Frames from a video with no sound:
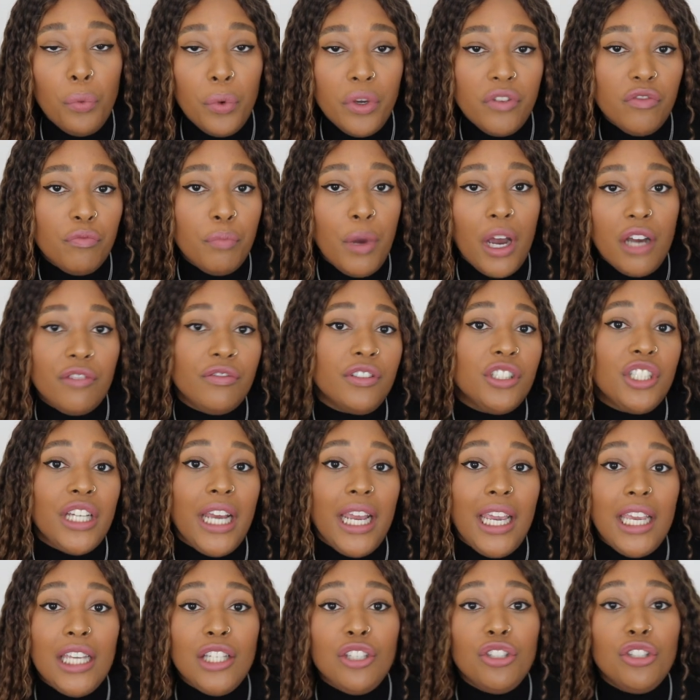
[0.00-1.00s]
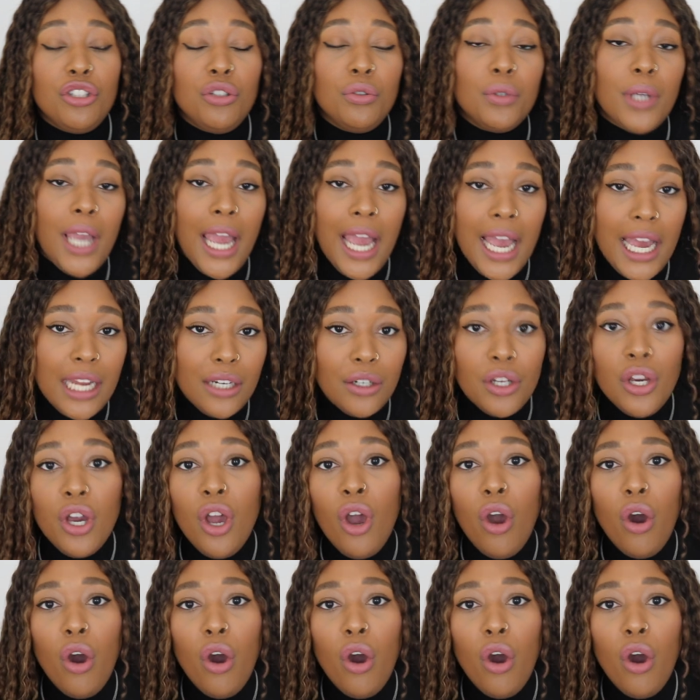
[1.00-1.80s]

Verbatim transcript: with puffer jackets you can